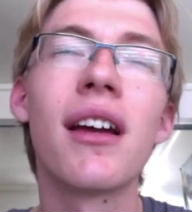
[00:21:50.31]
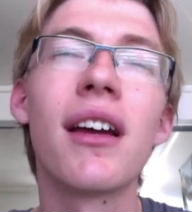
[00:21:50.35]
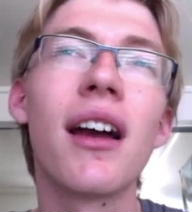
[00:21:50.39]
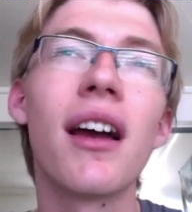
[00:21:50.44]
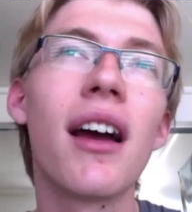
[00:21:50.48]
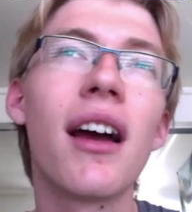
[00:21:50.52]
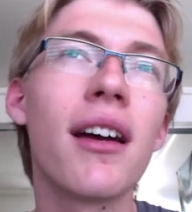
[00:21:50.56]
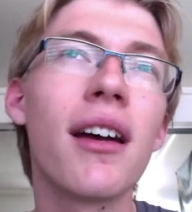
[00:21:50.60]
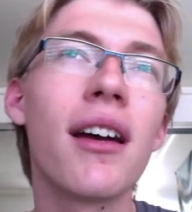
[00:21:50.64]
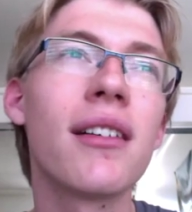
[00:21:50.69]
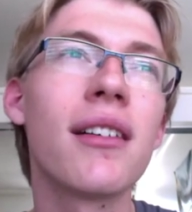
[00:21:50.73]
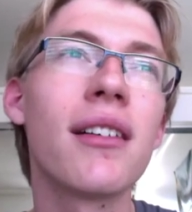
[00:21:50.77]

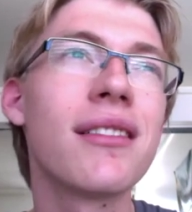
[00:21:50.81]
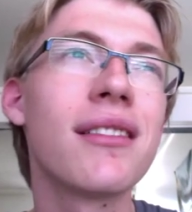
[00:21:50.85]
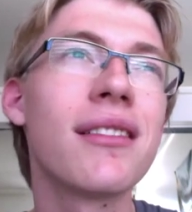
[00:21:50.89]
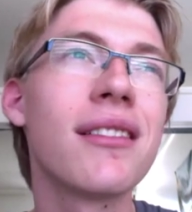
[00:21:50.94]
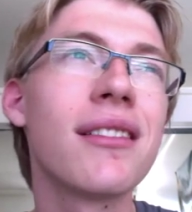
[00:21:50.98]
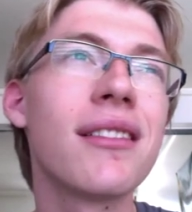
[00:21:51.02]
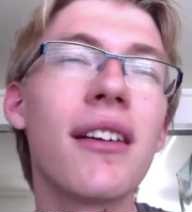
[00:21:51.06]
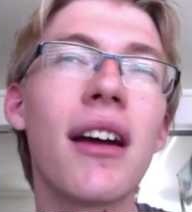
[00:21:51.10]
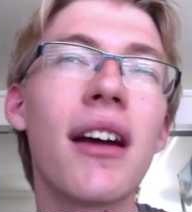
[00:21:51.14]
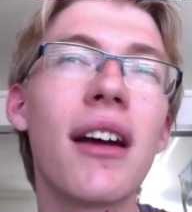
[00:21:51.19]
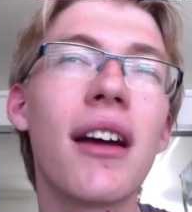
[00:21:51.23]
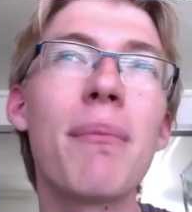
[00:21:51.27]
I
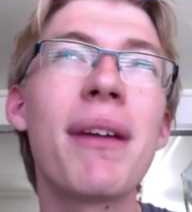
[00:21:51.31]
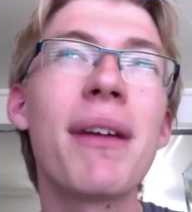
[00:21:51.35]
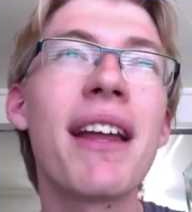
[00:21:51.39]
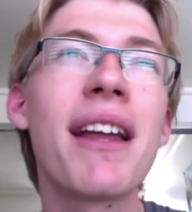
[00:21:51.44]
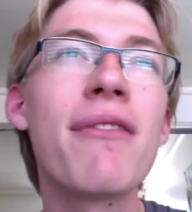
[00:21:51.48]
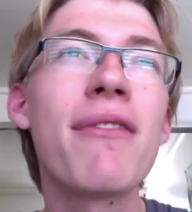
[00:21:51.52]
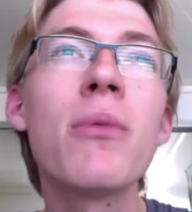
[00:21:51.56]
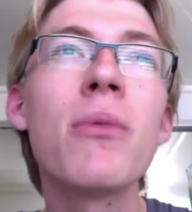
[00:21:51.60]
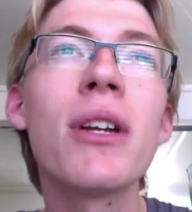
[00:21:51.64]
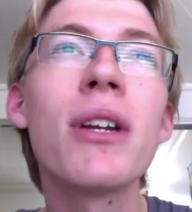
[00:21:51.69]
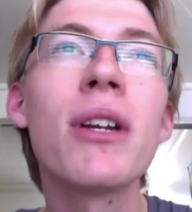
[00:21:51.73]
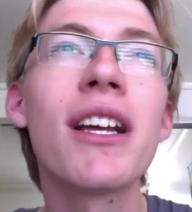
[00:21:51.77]
mean,
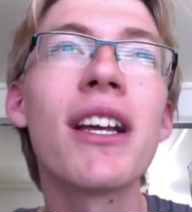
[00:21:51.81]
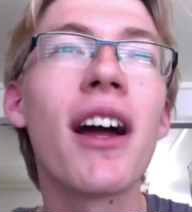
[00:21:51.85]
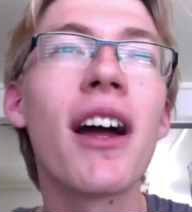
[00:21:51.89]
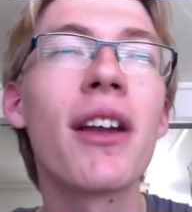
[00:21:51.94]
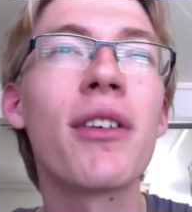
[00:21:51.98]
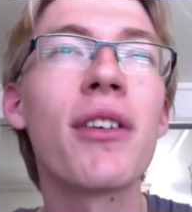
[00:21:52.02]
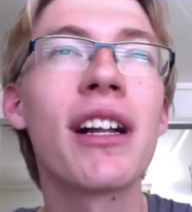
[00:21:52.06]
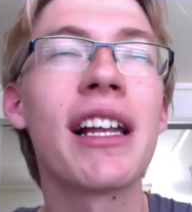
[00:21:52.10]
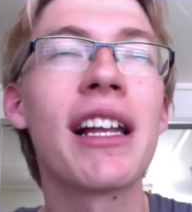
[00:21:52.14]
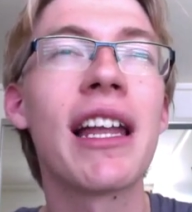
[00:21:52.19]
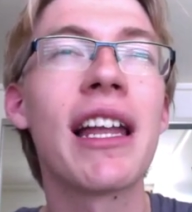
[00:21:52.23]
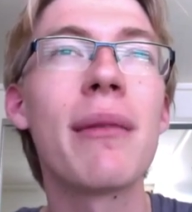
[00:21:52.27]
everybody kind
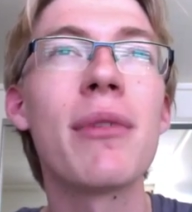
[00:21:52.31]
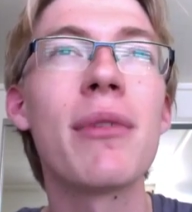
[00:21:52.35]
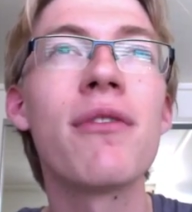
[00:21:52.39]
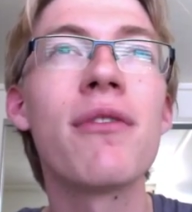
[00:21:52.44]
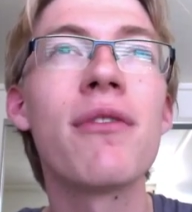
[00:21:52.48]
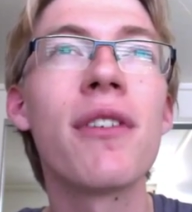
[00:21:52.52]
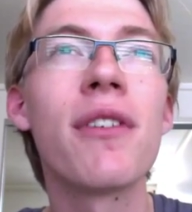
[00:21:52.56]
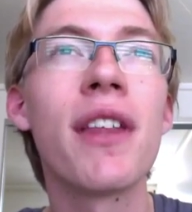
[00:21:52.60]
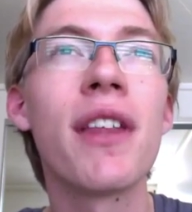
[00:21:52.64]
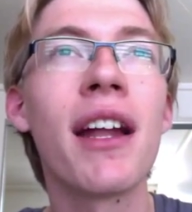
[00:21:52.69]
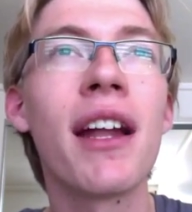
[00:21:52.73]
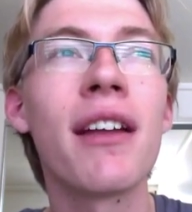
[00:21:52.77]
of clamored
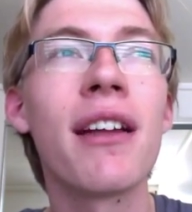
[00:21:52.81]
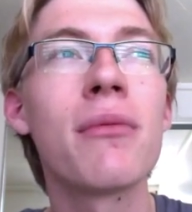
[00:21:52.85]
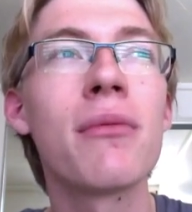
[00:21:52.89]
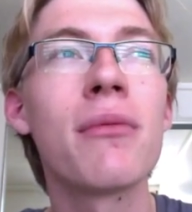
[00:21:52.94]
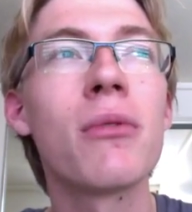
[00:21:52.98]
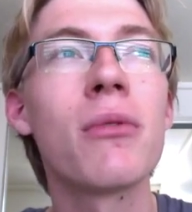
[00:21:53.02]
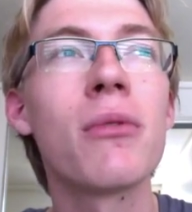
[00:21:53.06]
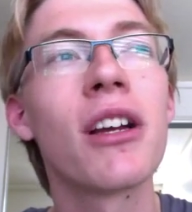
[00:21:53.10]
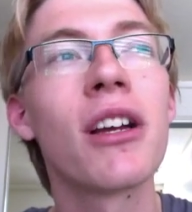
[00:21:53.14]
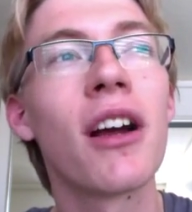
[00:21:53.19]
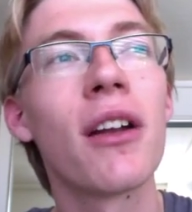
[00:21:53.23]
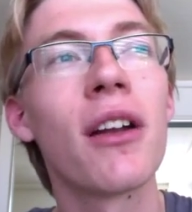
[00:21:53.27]
for that.
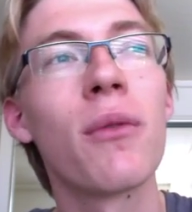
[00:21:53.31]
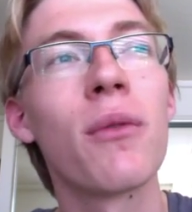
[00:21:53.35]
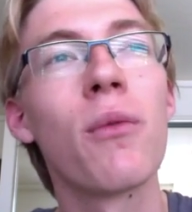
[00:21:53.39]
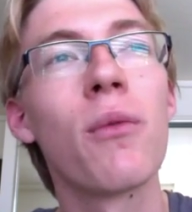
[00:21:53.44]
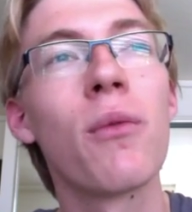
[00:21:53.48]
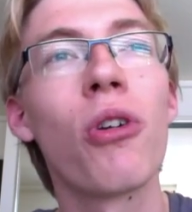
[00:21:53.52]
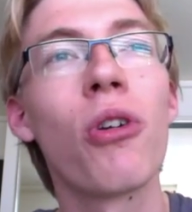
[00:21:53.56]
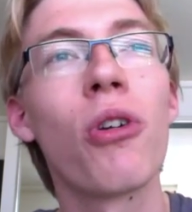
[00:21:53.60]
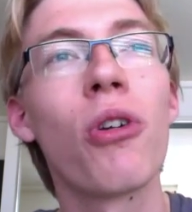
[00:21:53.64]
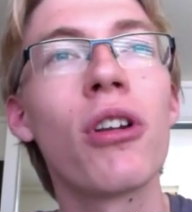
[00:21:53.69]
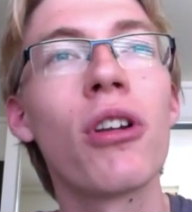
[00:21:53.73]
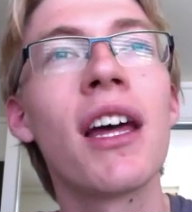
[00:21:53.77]
Everybody kind of
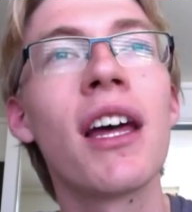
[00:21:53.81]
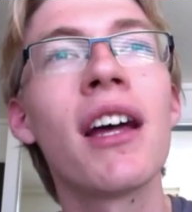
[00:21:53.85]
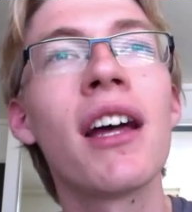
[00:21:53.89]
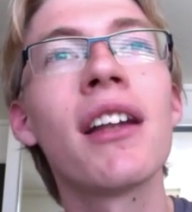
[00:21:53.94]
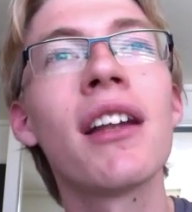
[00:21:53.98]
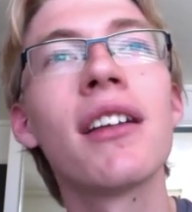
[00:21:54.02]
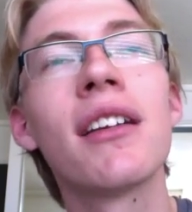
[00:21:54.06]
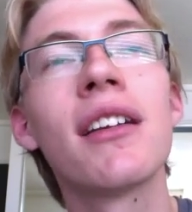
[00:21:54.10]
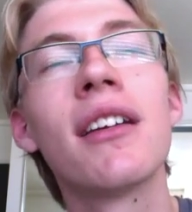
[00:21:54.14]
wanted that.